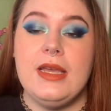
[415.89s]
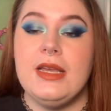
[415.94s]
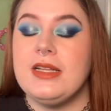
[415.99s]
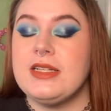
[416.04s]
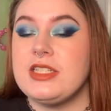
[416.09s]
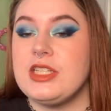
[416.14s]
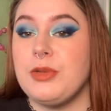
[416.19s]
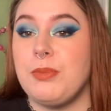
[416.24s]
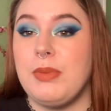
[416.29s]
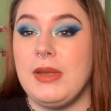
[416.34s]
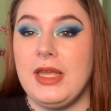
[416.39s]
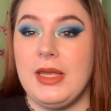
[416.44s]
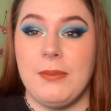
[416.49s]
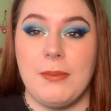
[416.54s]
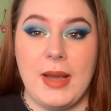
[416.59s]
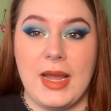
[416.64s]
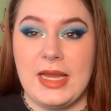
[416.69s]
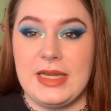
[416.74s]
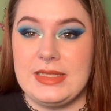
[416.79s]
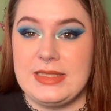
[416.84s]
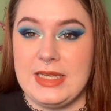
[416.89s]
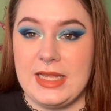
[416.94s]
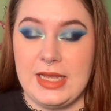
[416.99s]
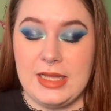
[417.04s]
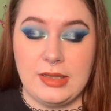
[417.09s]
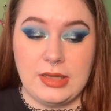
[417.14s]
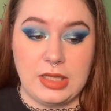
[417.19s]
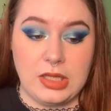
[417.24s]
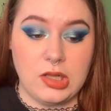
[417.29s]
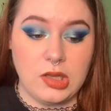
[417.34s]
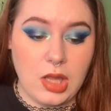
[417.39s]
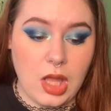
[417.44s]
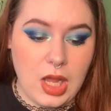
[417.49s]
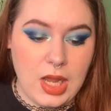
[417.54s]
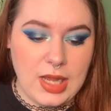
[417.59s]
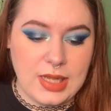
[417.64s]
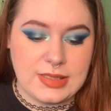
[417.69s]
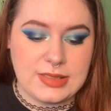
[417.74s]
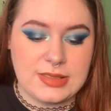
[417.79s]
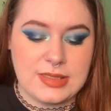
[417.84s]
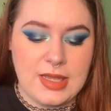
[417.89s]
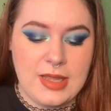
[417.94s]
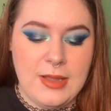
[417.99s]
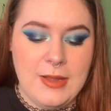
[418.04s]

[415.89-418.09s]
to be my daily gloss,